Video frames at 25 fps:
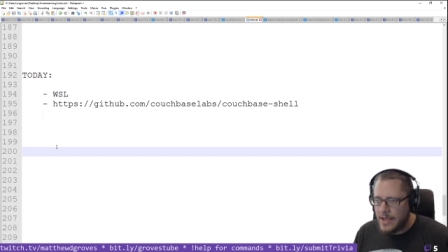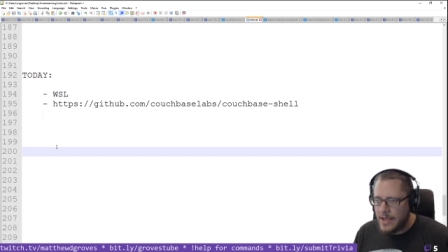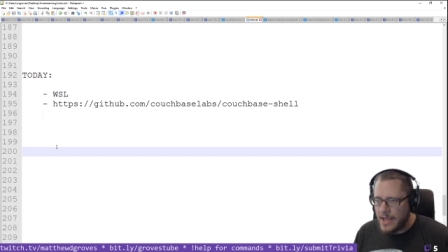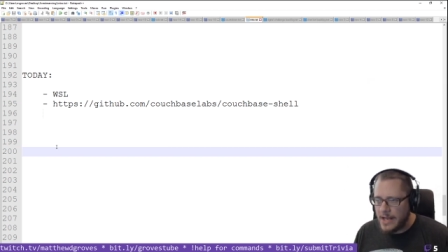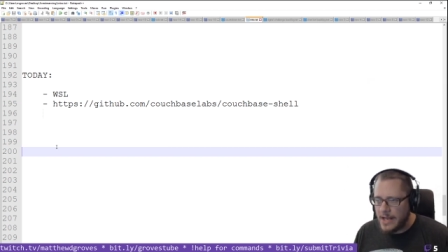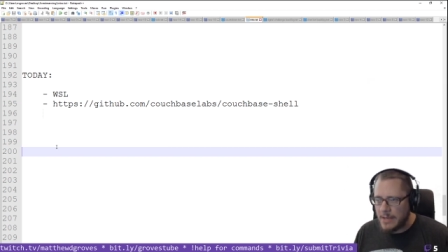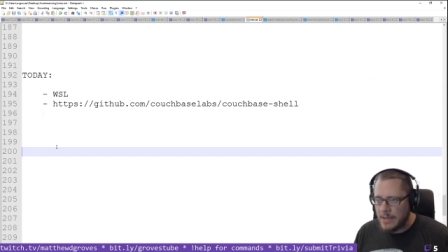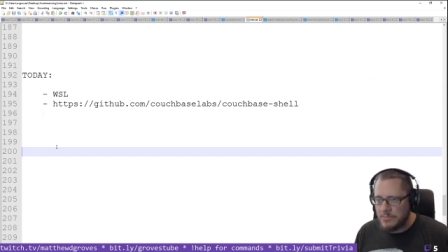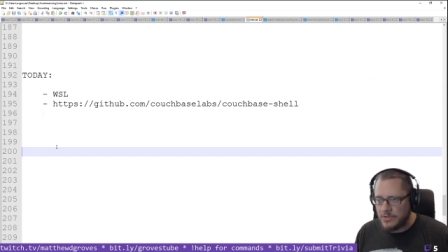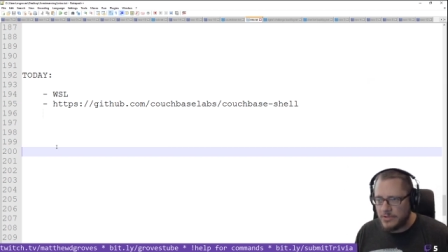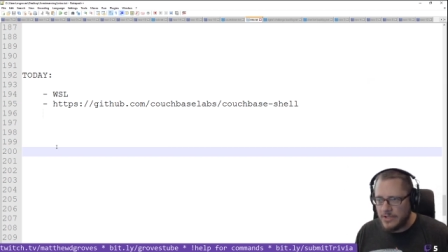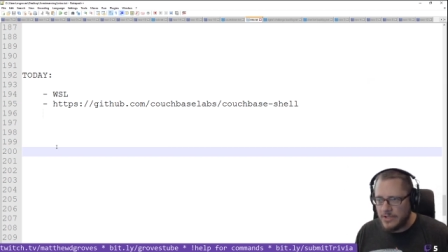
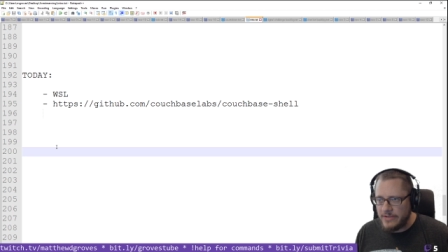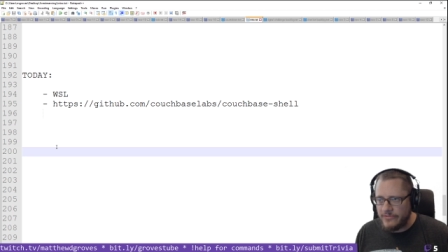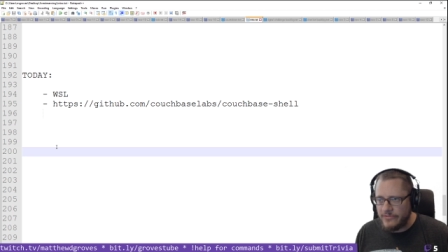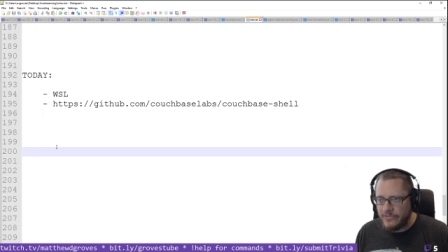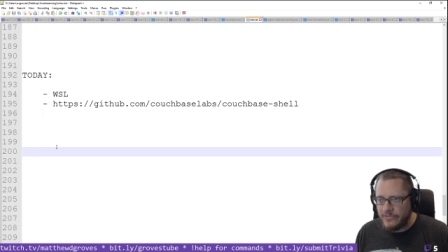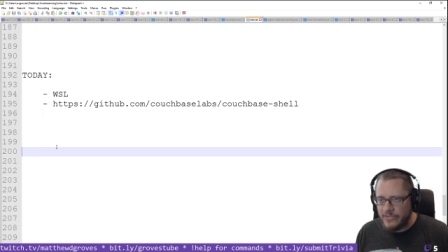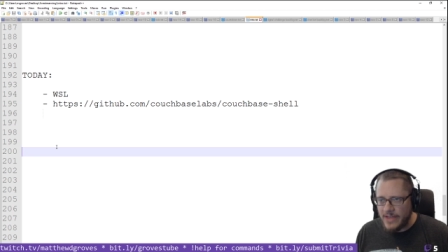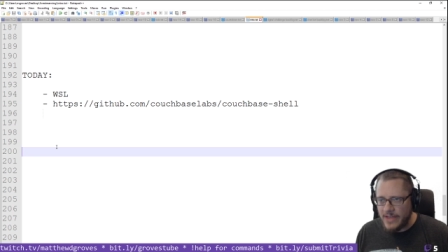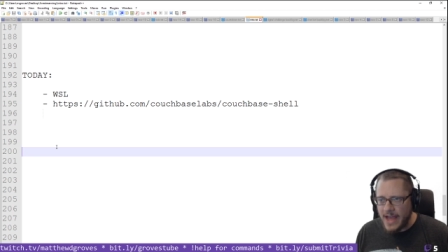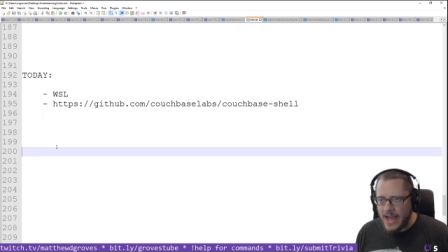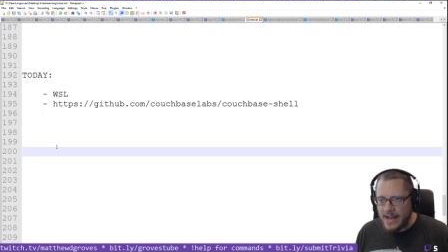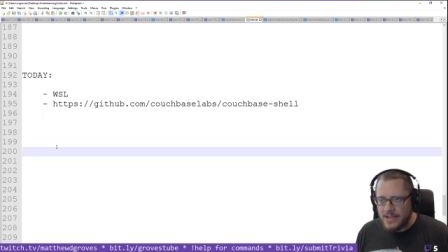And I
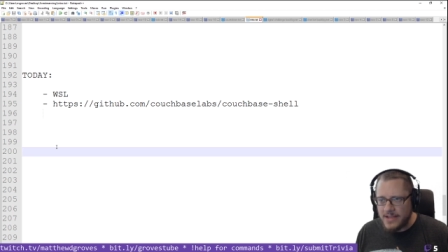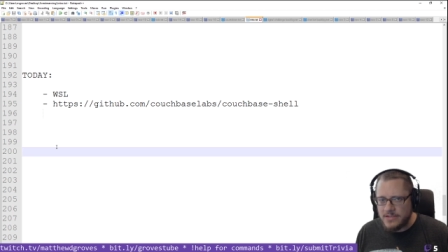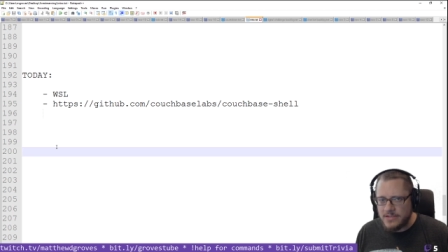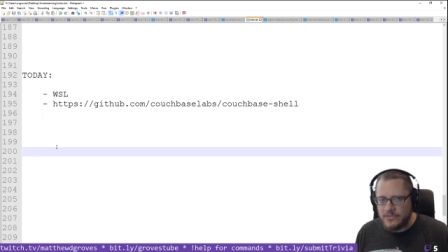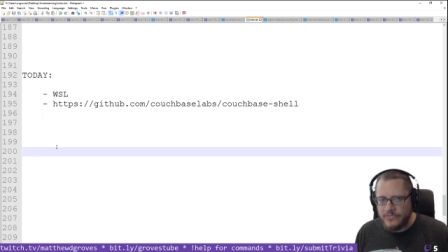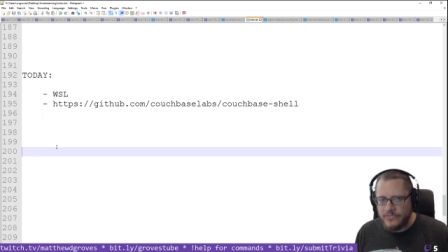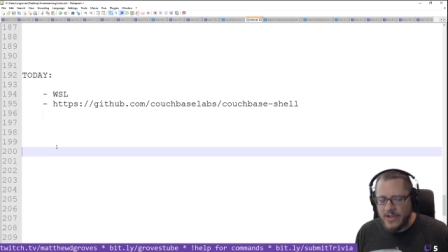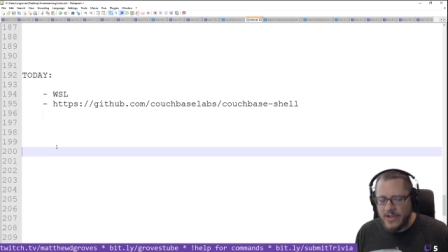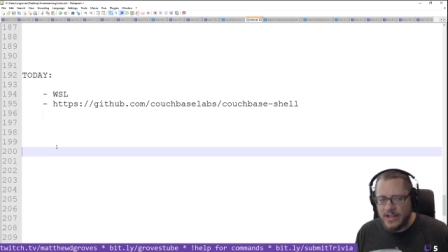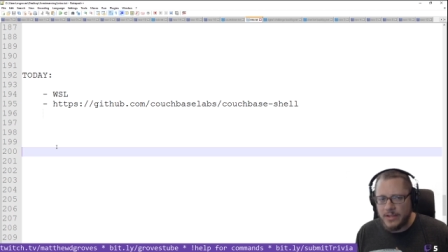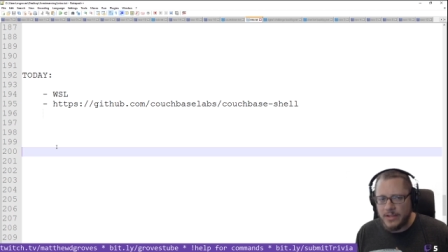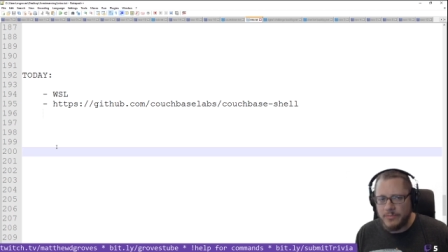believe that is
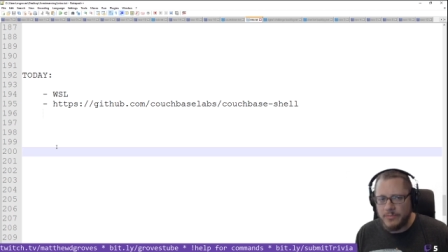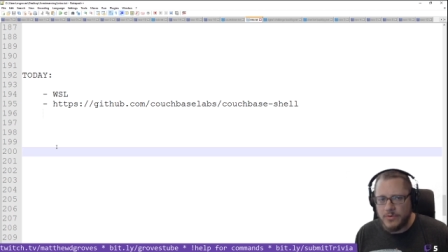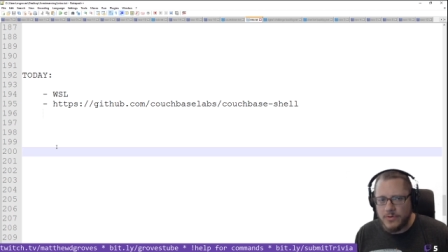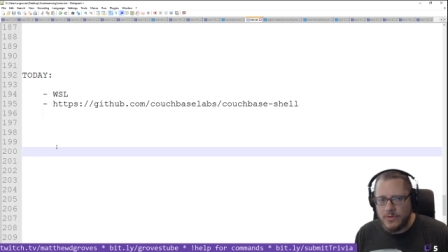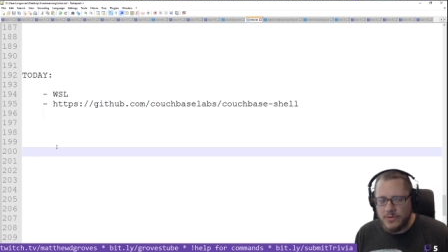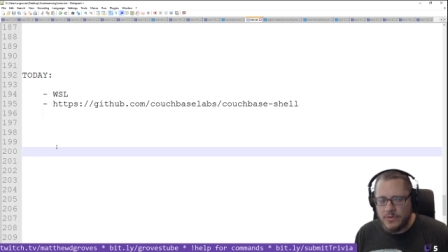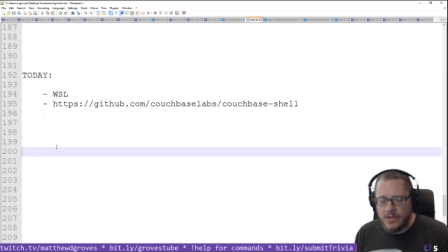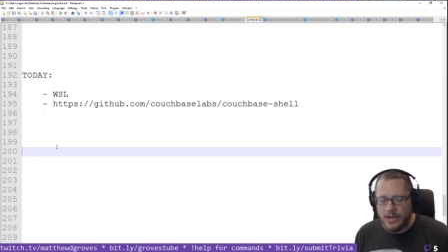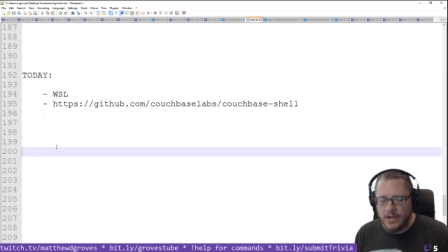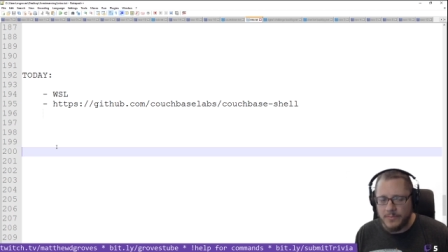available,